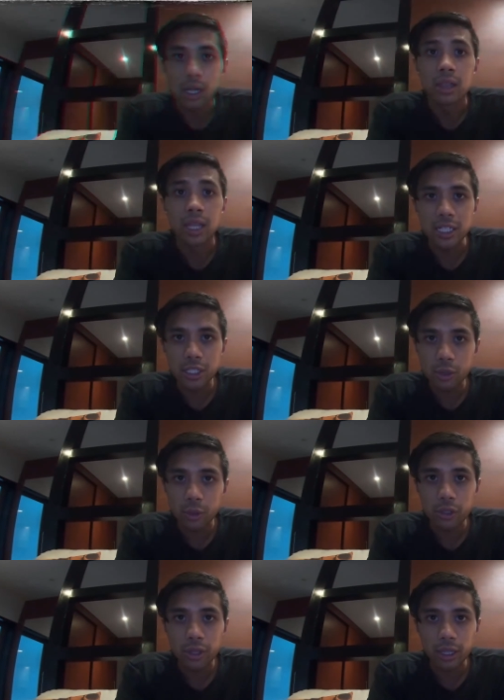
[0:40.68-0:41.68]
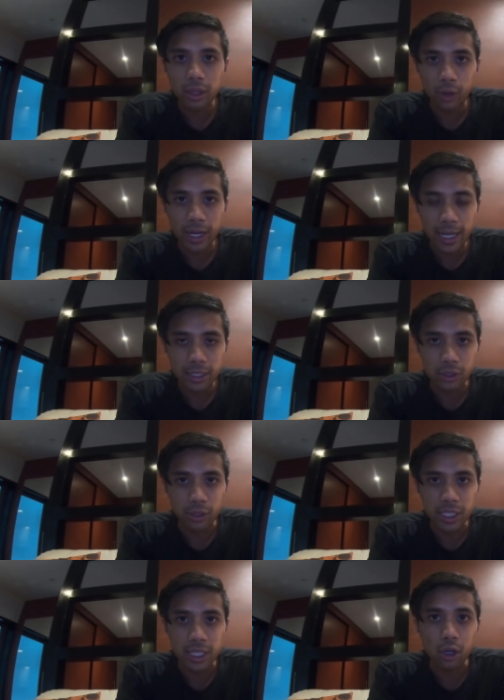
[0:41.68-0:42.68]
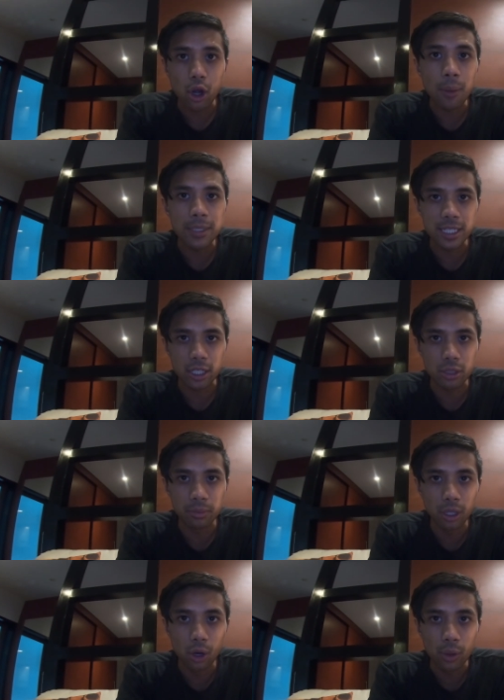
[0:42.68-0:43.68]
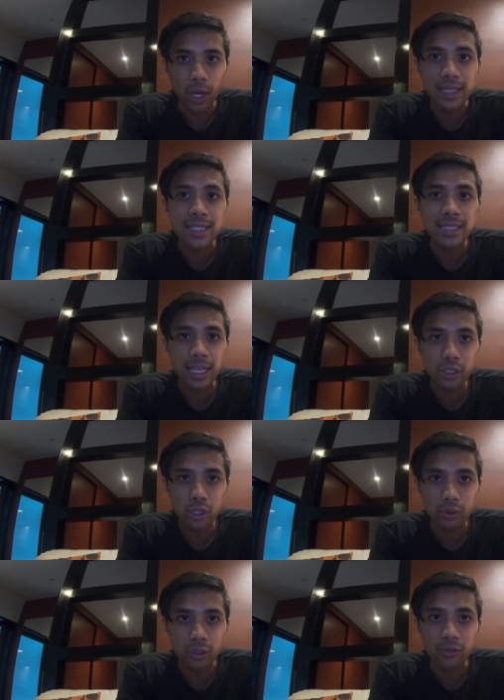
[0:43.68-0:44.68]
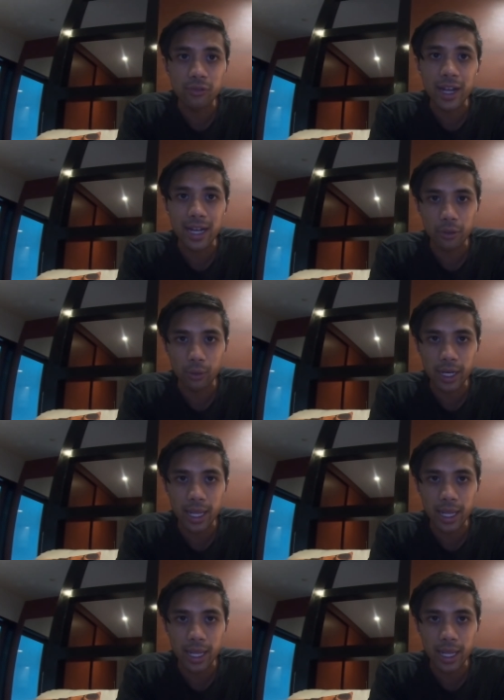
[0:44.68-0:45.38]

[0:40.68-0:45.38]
Let us know what you think the right answer is in the comment section below, and stay tuned to find out the right